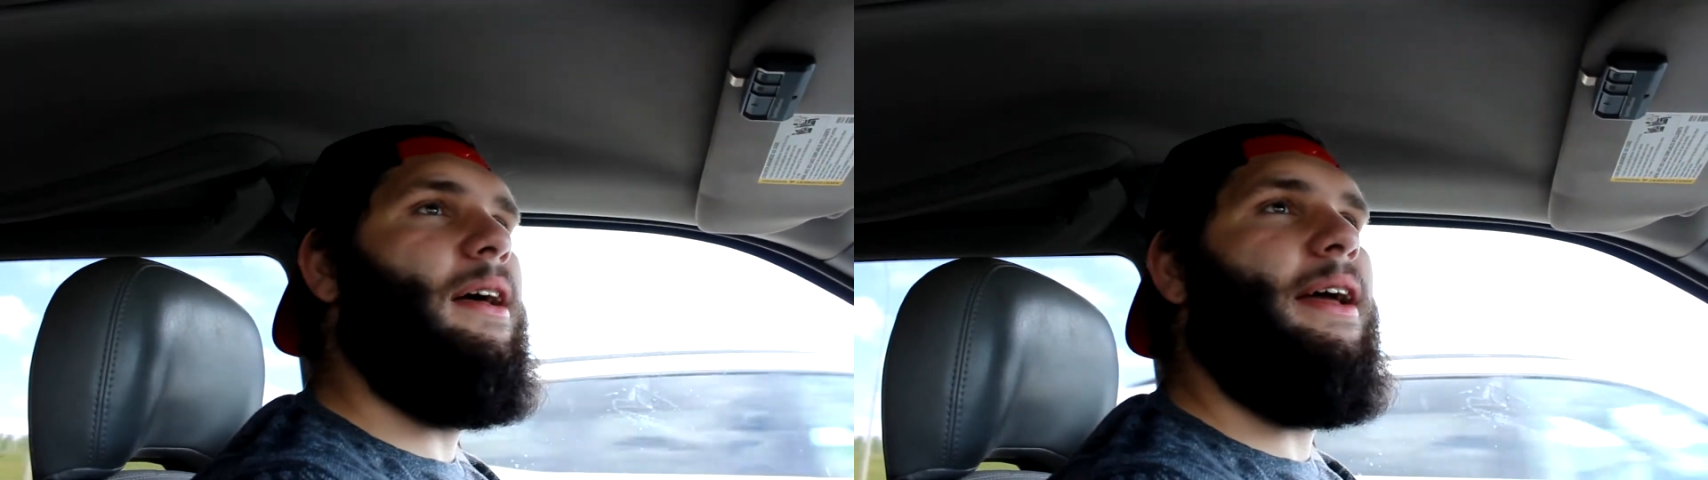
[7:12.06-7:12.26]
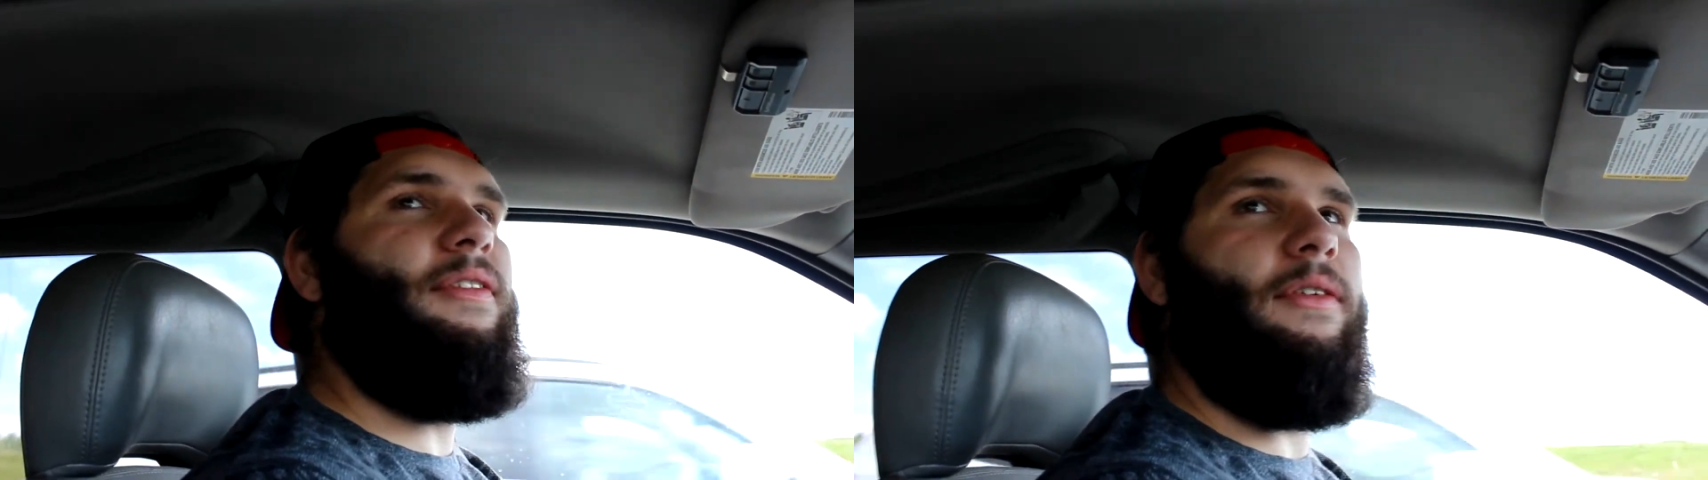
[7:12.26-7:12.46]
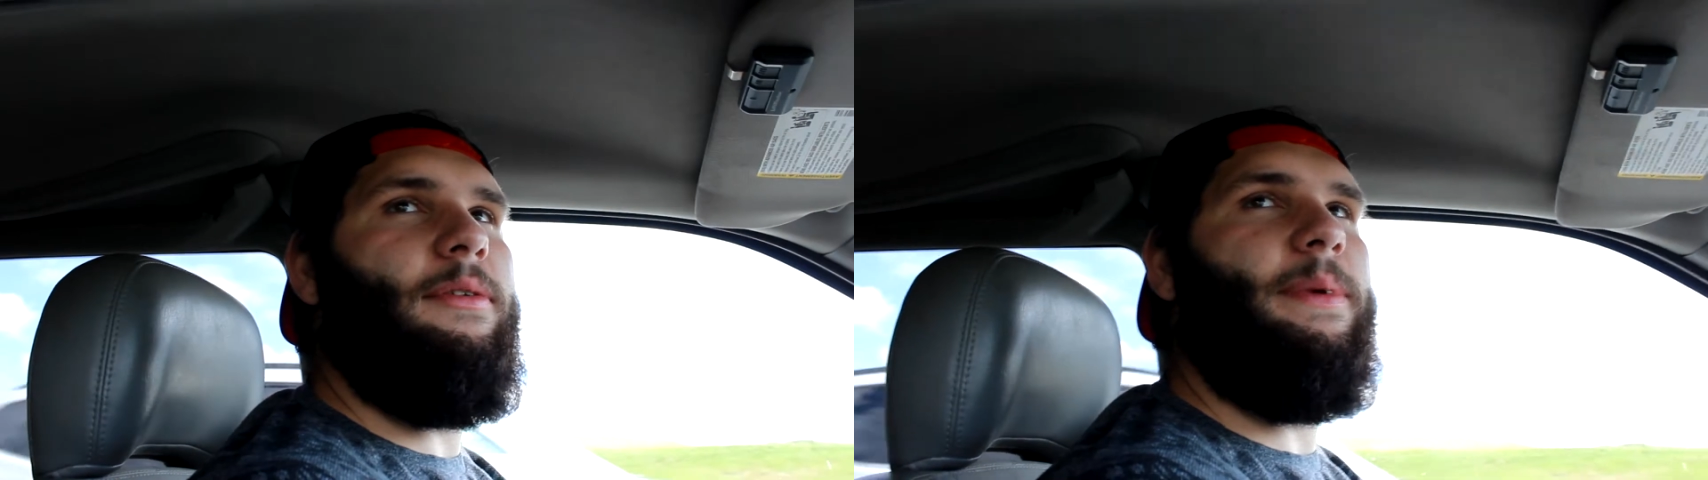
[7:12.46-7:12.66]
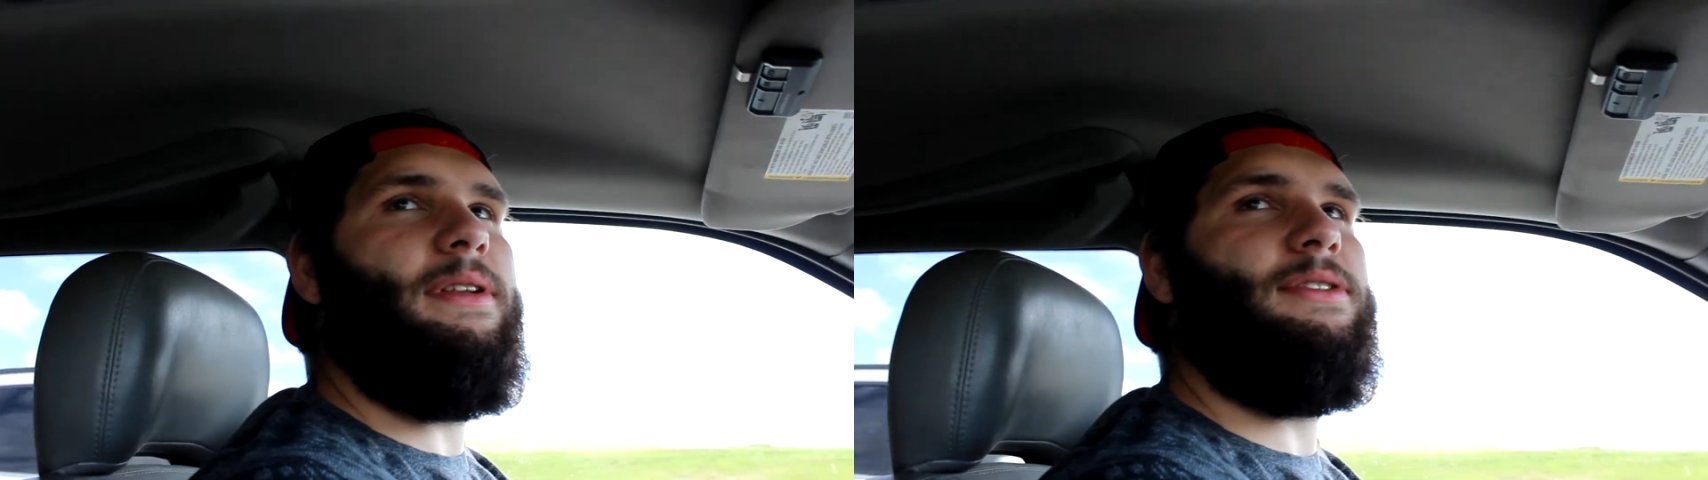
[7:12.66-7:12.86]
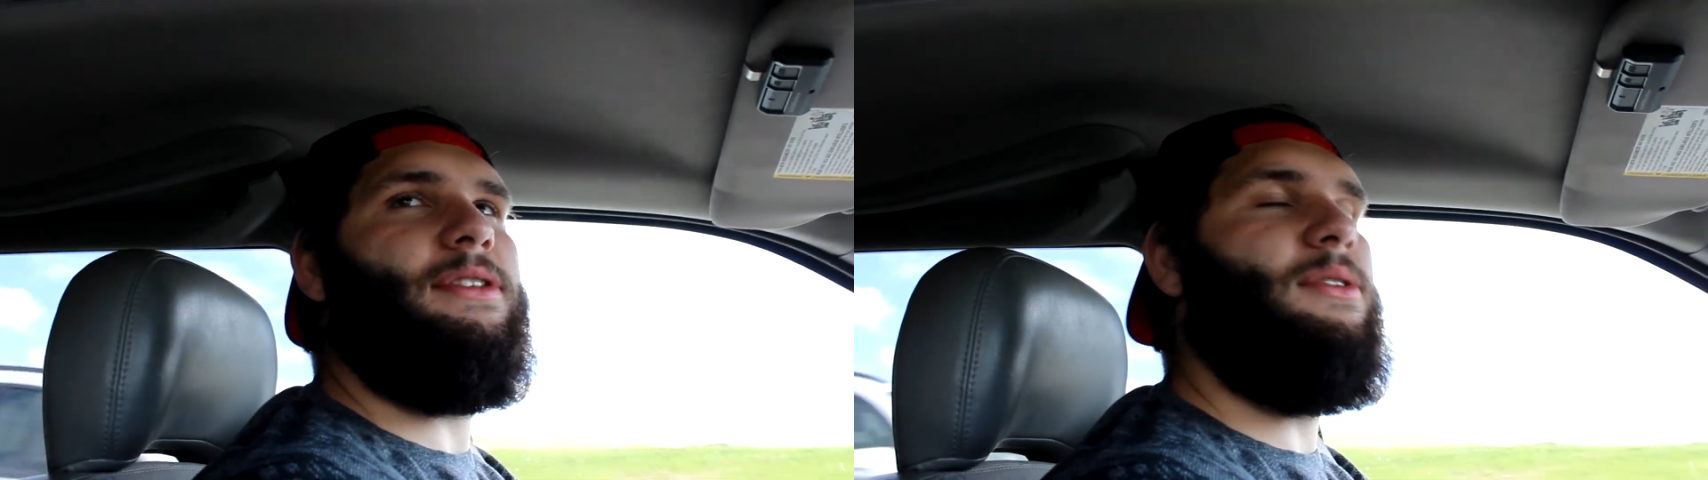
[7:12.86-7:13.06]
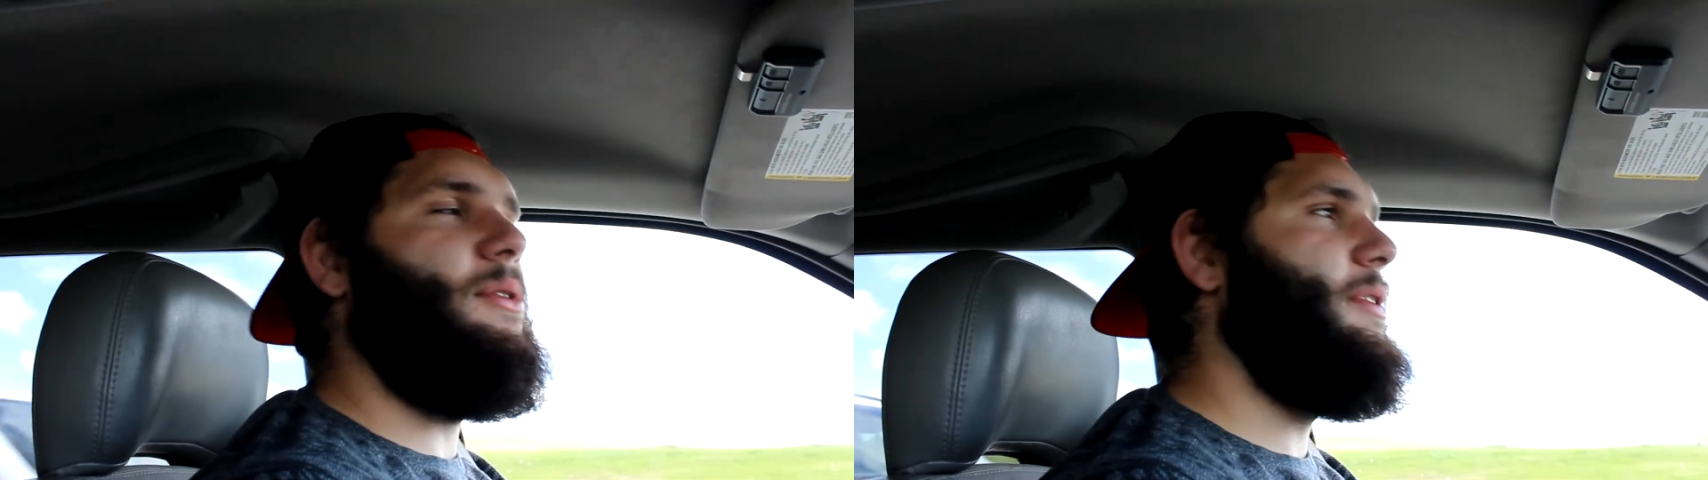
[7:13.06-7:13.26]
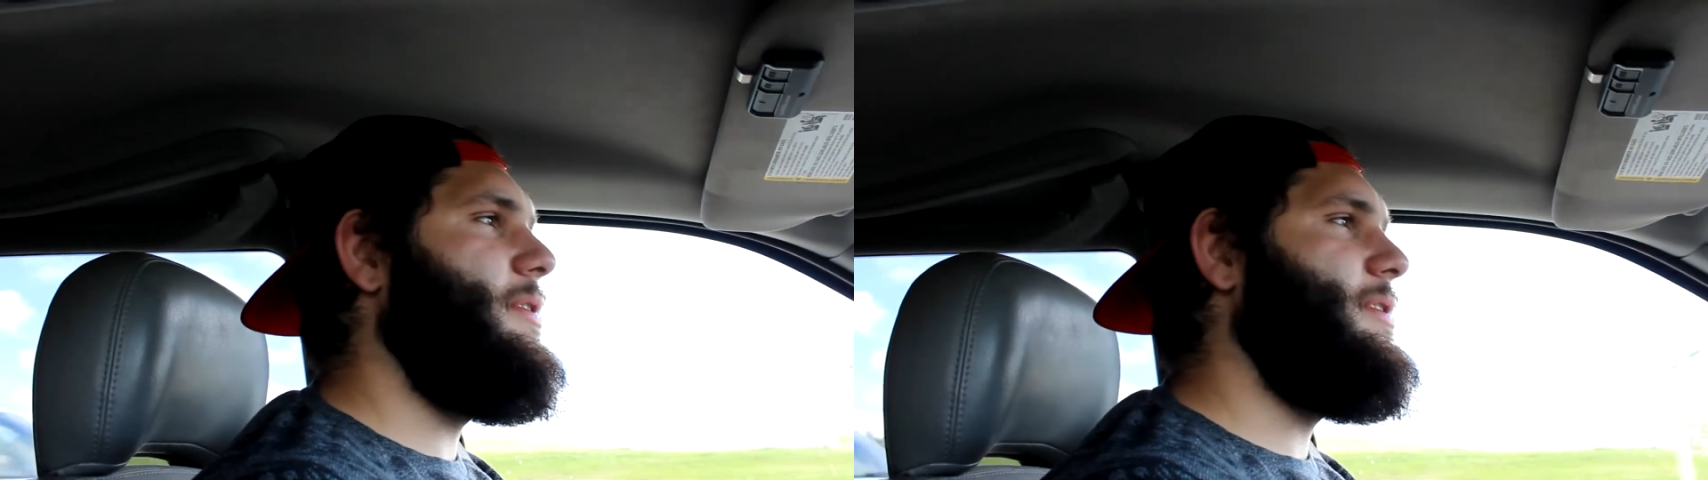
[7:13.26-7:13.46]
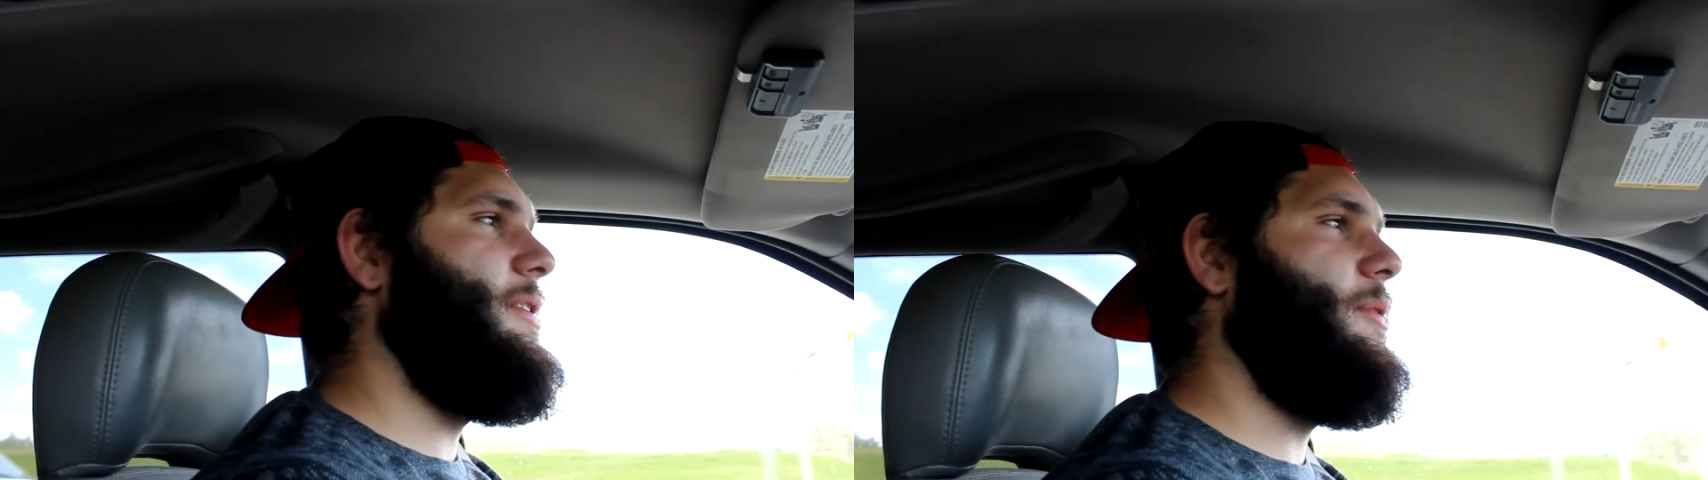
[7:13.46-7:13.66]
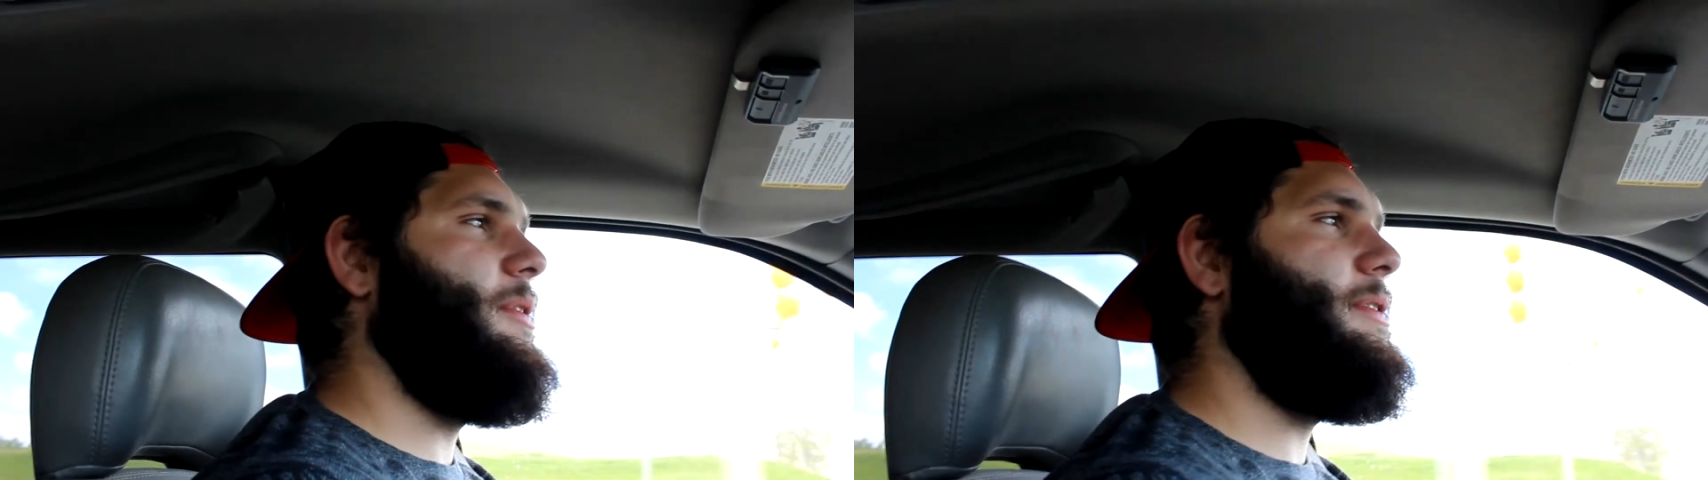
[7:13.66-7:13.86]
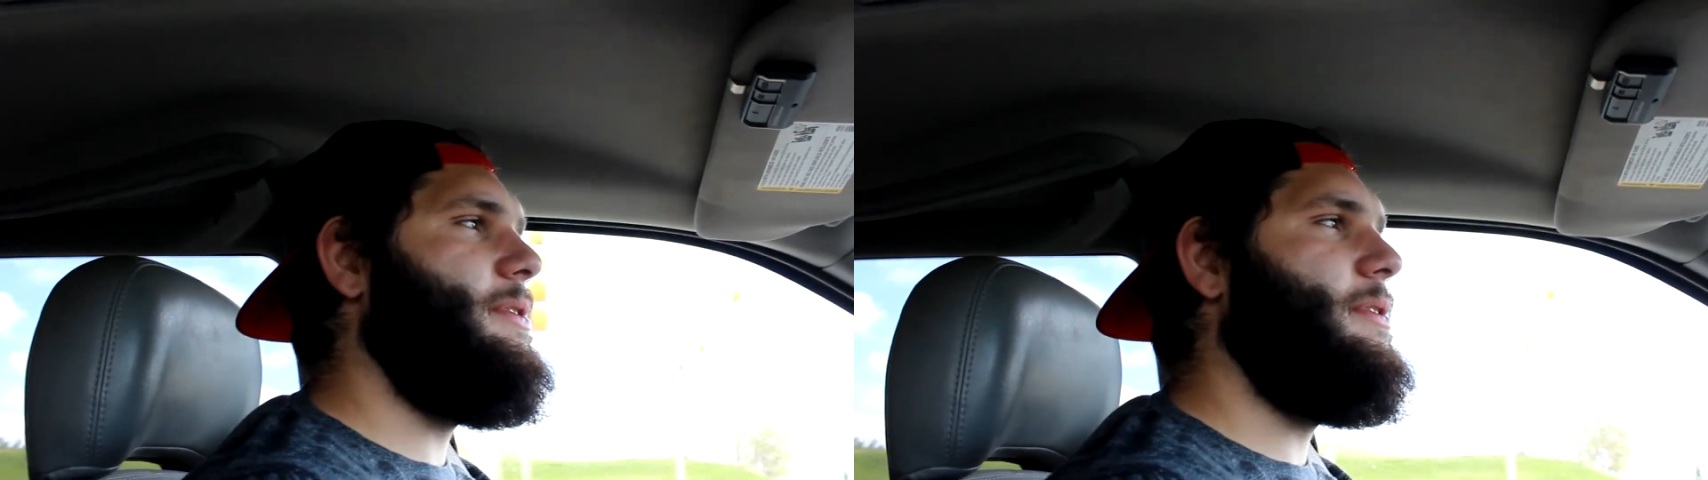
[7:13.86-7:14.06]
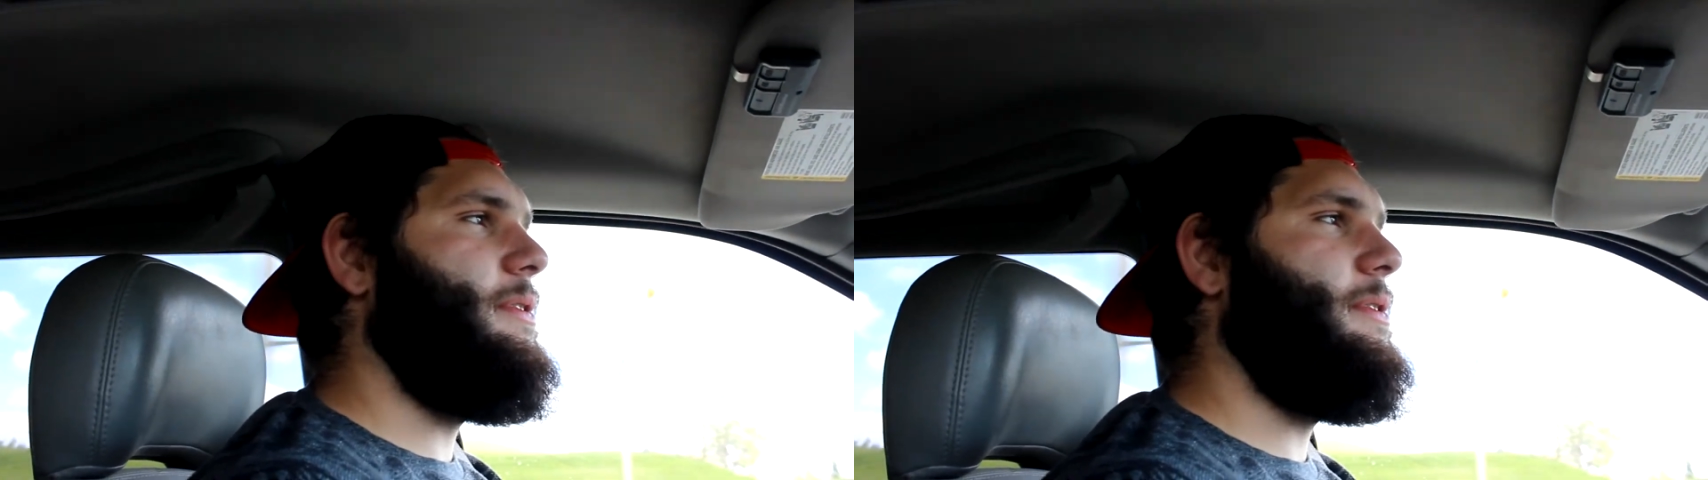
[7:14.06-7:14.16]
Have you ever been to Senores?